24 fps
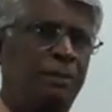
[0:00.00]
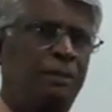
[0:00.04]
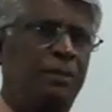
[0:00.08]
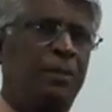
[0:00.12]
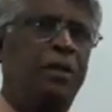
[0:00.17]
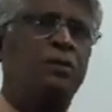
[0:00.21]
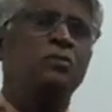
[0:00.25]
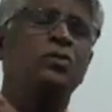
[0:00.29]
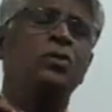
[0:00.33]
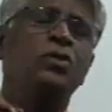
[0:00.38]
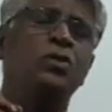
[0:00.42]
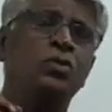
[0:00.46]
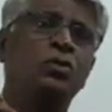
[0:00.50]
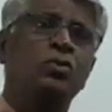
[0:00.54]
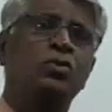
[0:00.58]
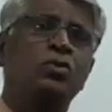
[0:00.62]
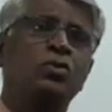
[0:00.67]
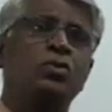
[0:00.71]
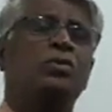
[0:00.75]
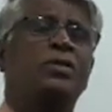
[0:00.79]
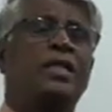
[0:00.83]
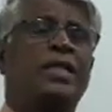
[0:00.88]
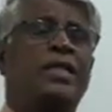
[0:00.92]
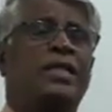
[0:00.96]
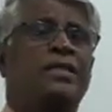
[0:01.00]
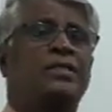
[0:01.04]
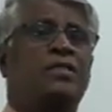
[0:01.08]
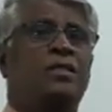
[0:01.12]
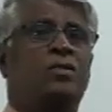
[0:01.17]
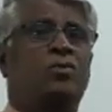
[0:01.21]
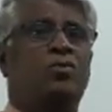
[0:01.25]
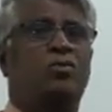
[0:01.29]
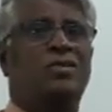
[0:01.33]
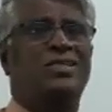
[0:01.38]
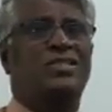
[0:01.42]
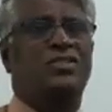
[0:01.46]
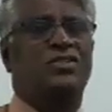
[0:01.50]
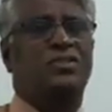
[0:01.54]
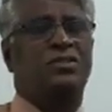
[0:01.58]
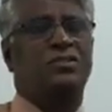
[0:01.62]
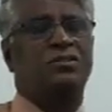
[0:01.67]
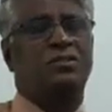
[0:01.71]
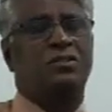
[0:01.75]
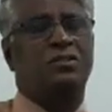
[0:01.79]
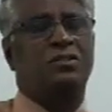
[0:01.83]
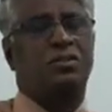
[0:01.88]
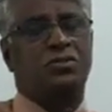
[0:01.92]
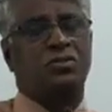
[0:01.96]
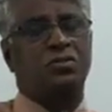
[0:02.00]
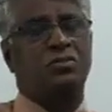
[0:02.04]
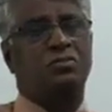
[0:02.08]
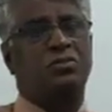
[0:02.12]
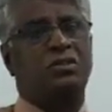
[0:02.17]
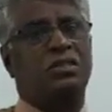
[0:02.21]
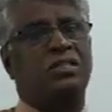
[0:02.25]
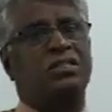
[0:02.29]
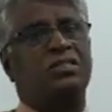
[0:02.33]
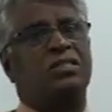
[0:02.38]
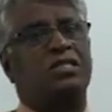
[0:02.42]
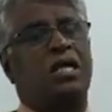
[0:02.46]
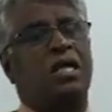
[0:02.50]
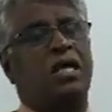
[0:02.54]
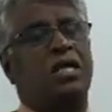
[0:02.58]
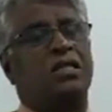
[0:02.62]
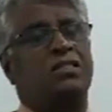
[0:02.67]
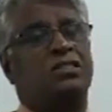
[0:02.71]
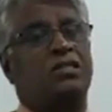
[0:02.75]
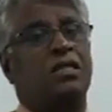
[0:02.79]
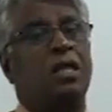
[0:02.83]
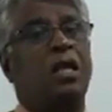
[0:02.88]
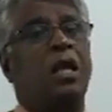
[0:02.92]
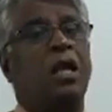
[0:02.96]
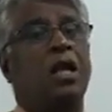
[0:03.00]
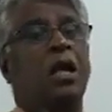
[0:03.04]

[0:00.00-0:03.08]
Now usually the question the students ask,